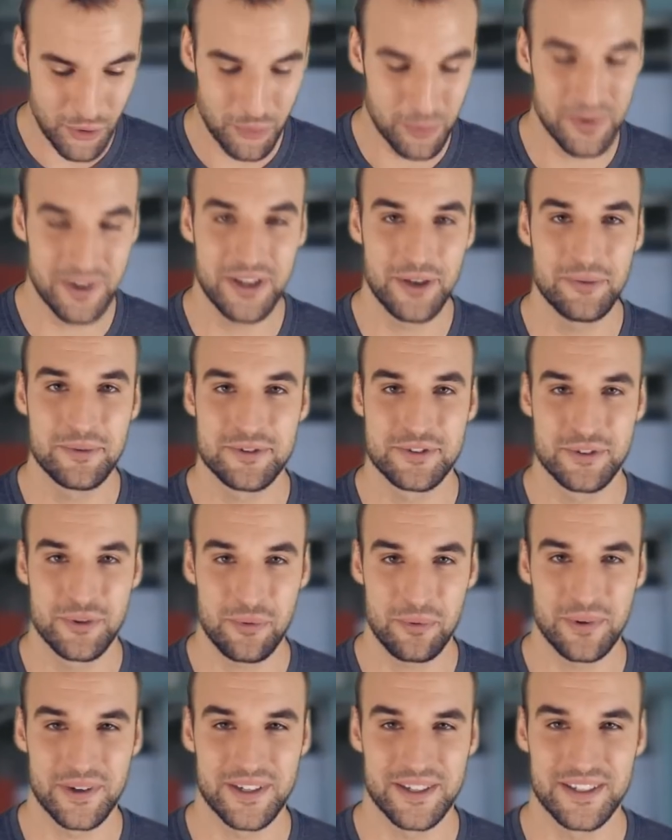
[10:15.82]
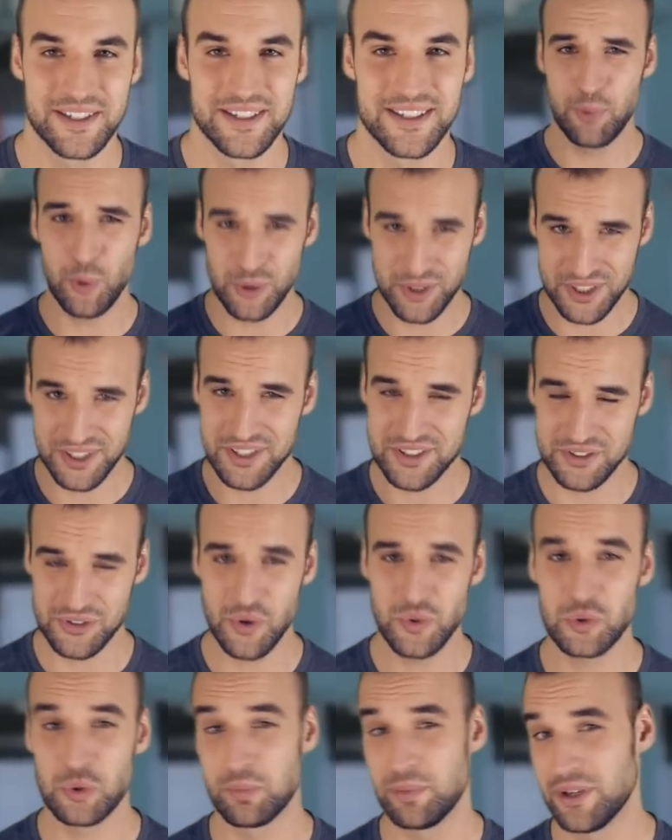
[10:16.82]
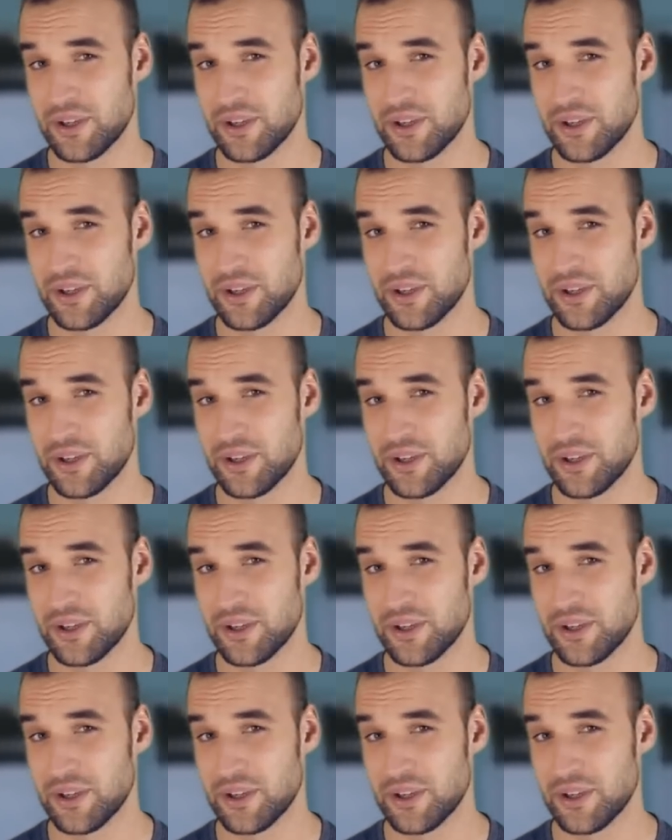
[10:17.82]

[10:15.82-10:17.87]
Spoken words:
know what he was doing. Putin is known to